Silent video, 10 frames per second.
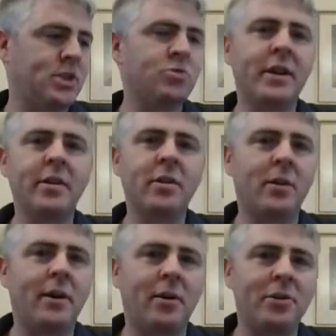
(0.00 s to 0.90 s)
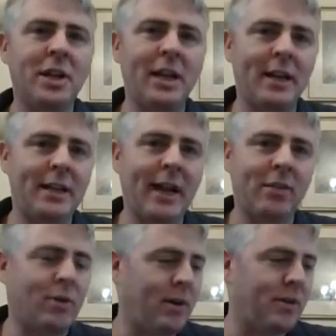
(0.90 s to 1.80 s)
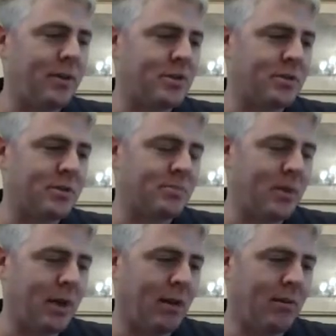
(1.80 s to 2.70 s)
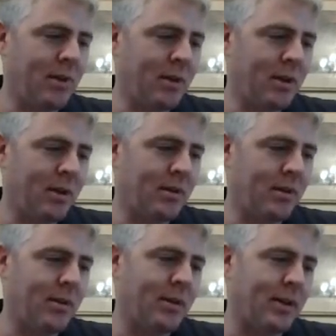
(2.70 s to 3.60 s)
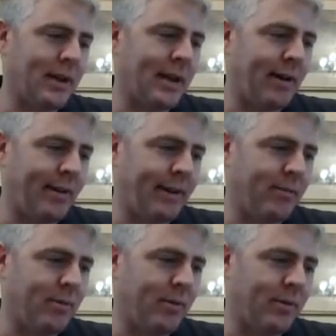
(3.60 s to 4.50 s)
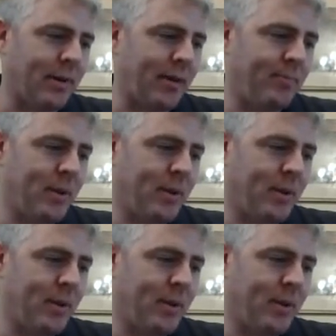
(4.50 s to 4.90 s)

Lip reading: trying to do it on your head rather than just looking at the calculator all the time.